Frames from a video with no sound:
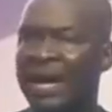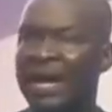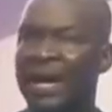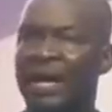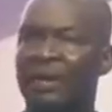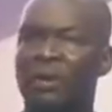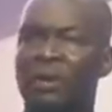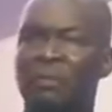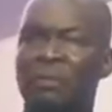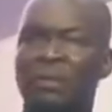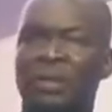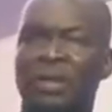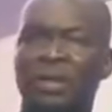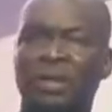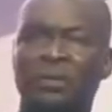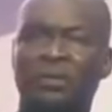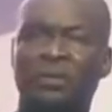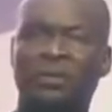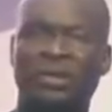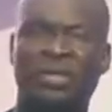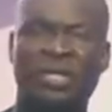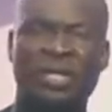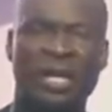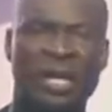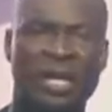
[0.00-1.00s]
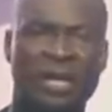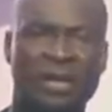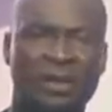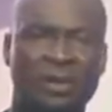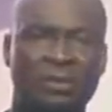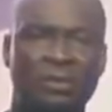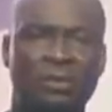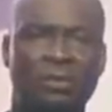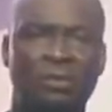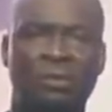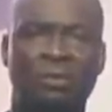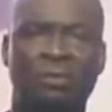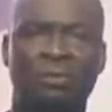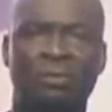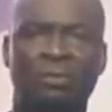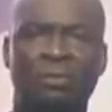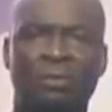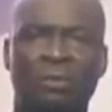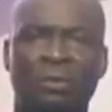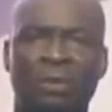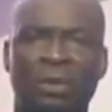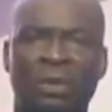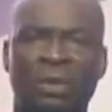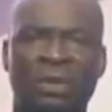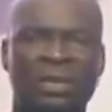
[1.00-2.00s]
I cannot begin to tell you
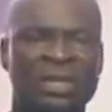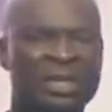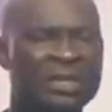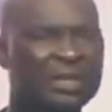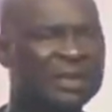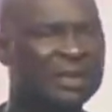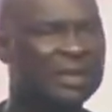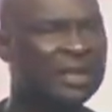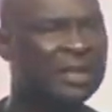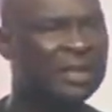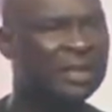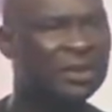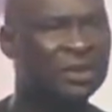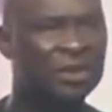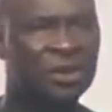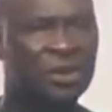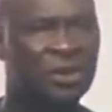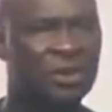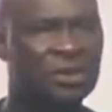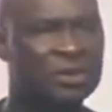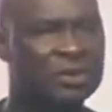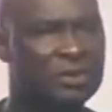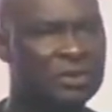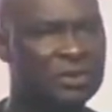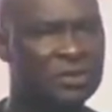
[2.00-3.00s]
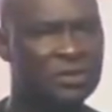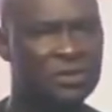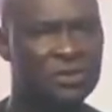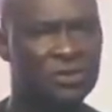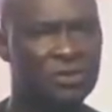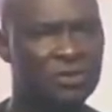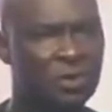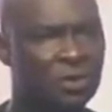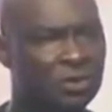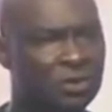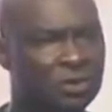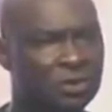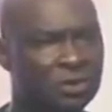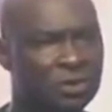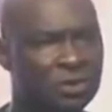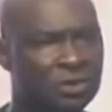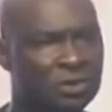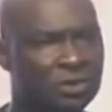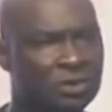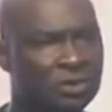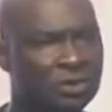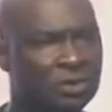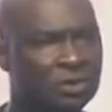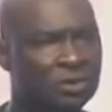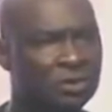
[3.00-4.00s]
the dangerous
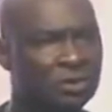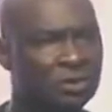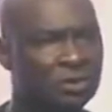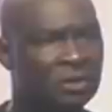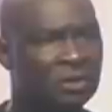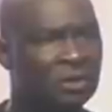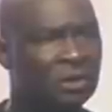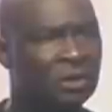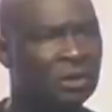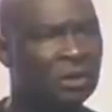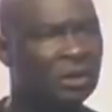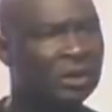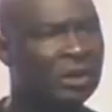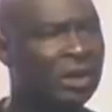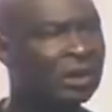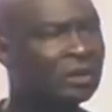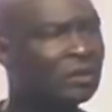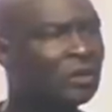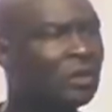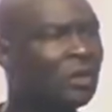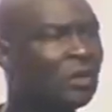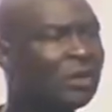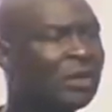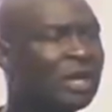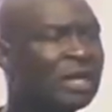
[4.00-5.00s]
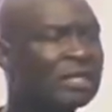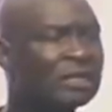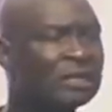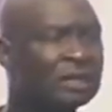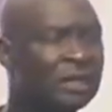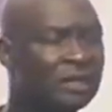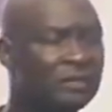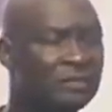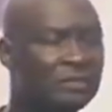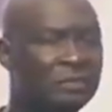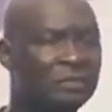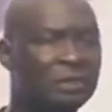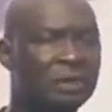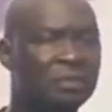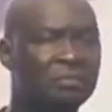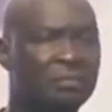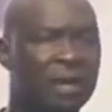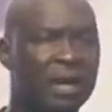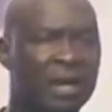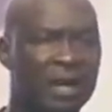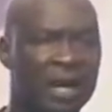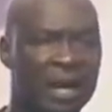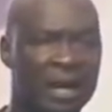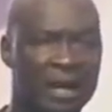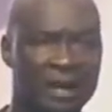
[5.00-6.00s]
instructions that God has given me in
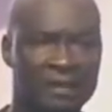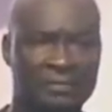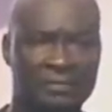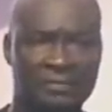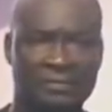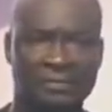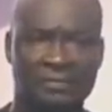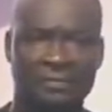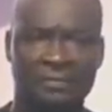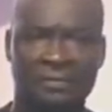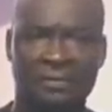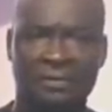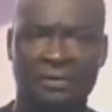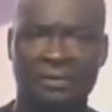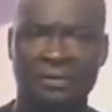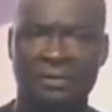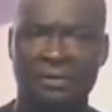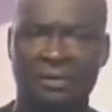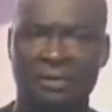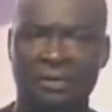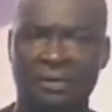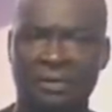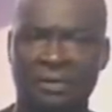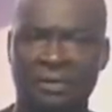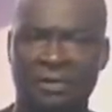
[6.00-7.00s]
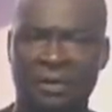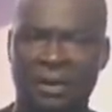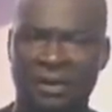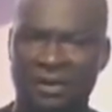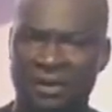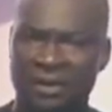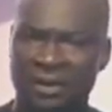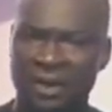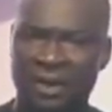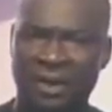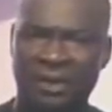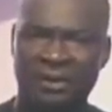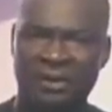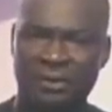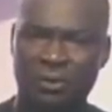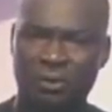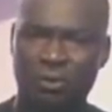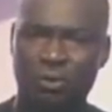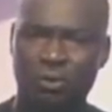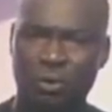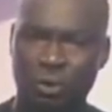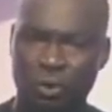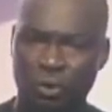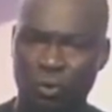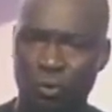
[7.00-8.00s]
my life, the things
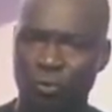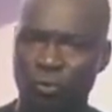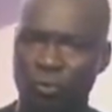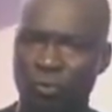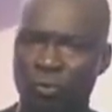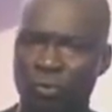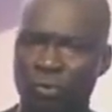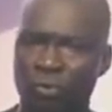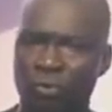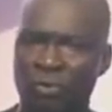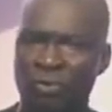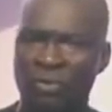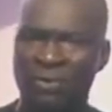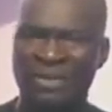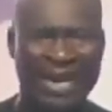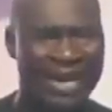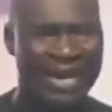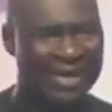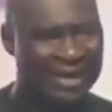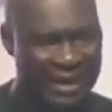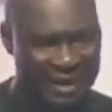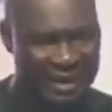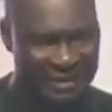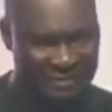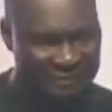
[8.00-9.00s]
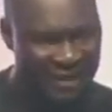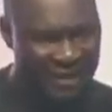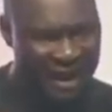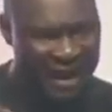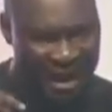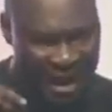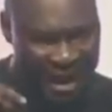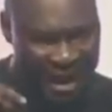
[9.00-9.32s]
to do that if